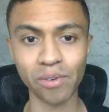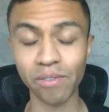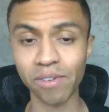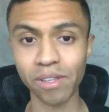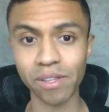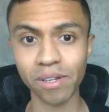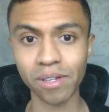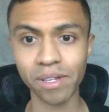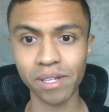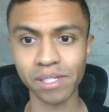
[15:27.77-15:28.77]
Or even in
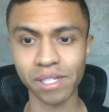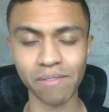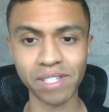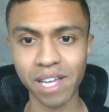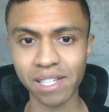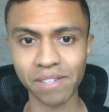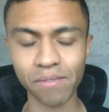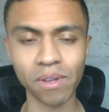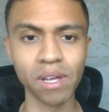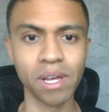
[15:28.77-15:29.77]
the 710,
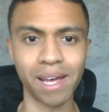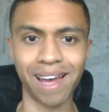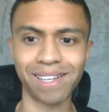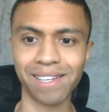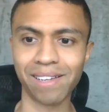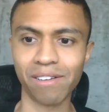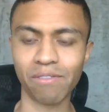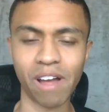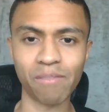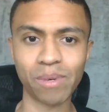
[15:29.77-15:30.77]
7, at
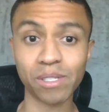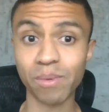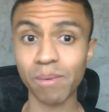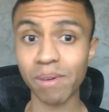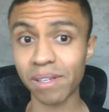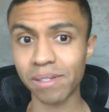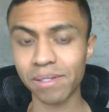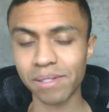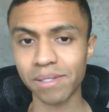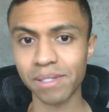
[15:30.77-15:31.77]
five months, maybe at
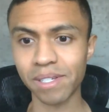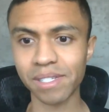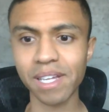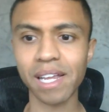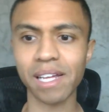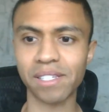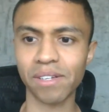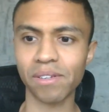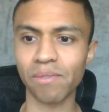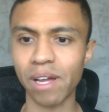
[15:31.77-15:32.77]
690, nine. would
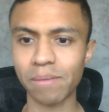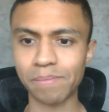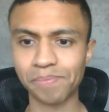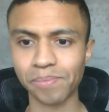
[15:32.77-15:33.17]
say, right?